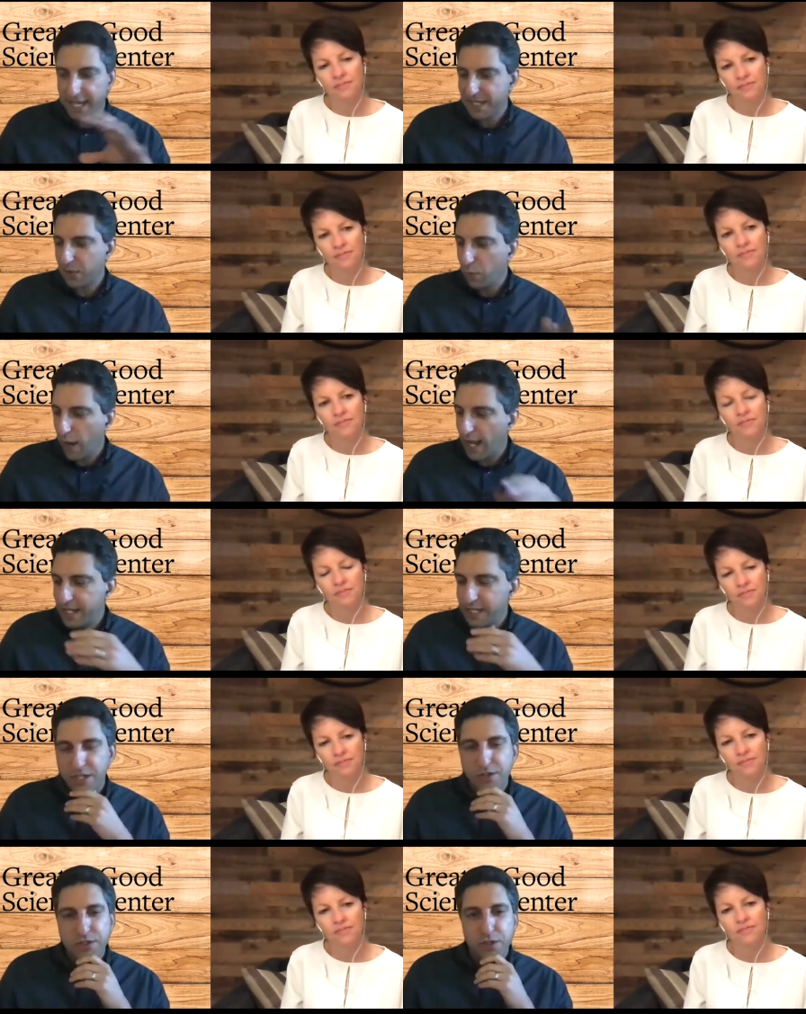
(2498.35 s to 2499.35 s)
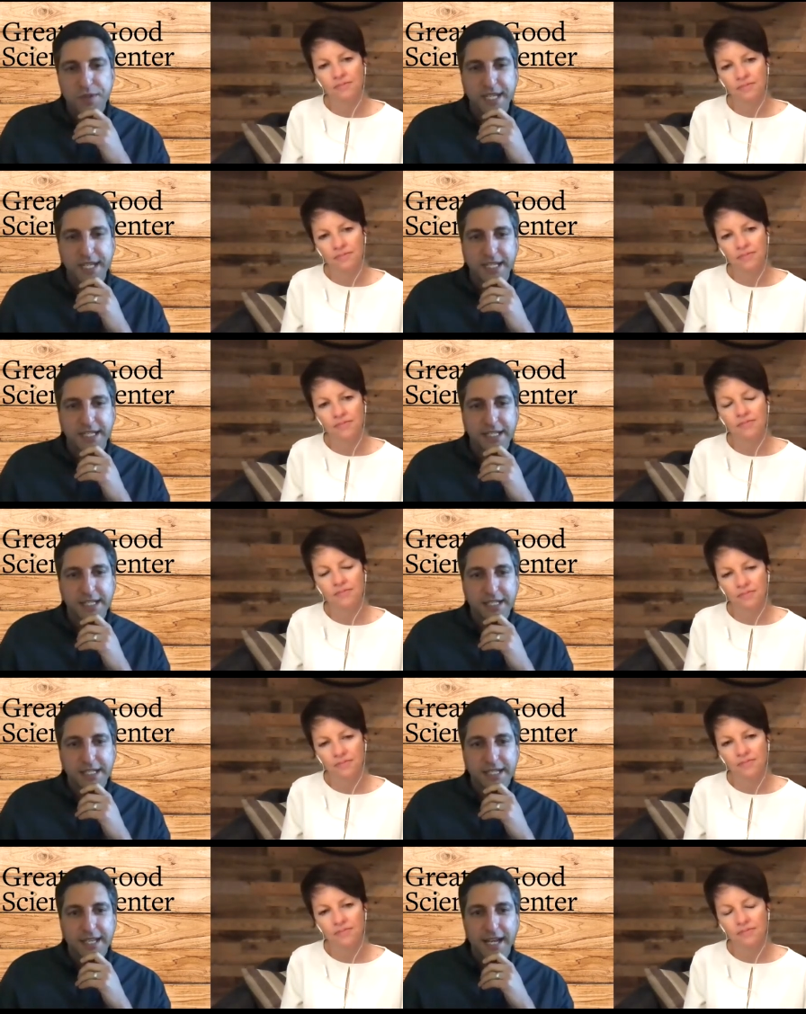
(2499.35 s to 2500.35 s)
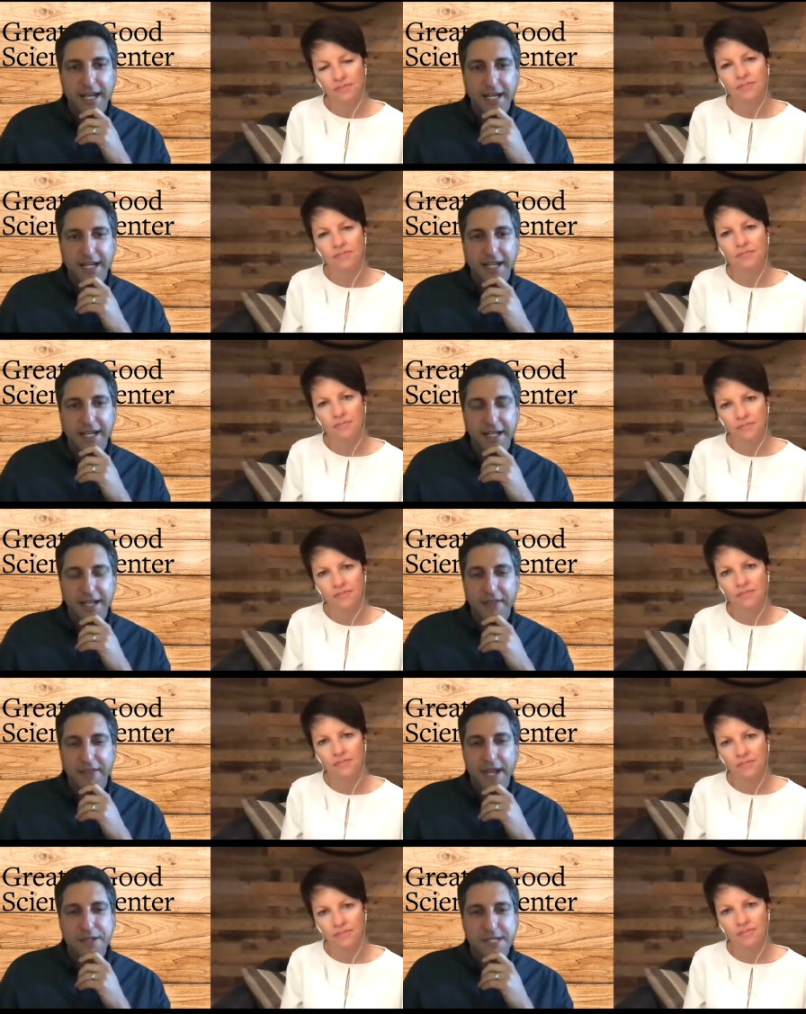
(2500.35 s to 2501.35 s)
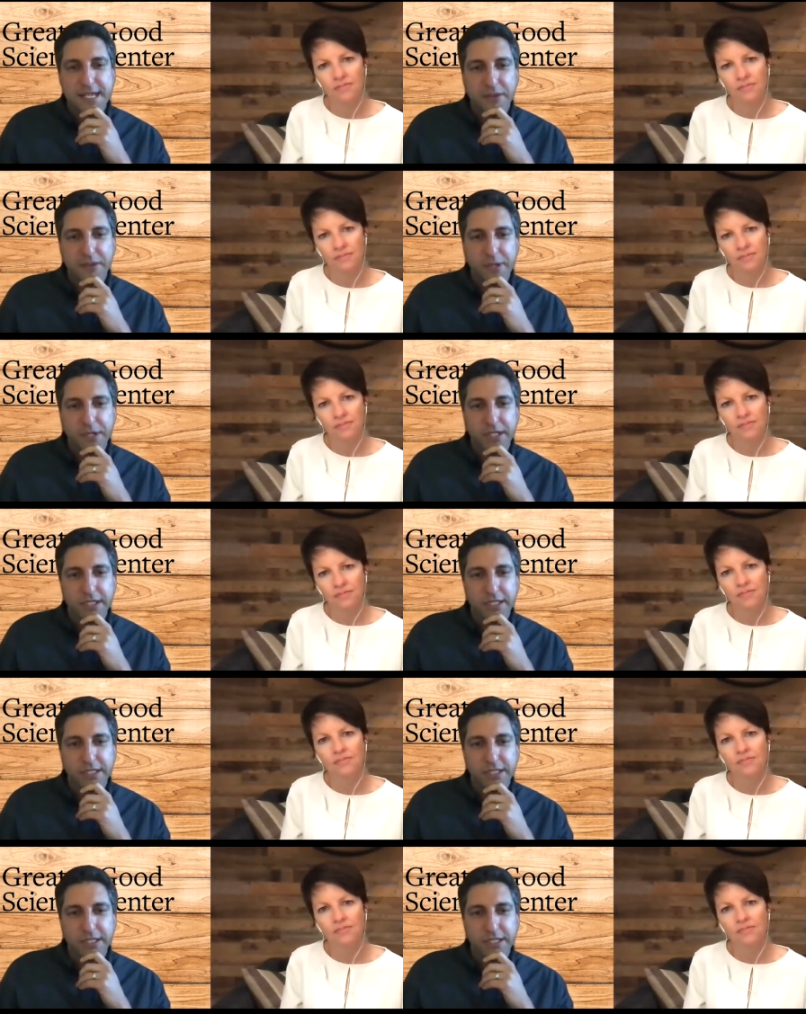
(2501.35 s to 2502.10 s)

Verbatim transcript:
Speaker 1: Like, why did you choose it uh, at the outset of the book?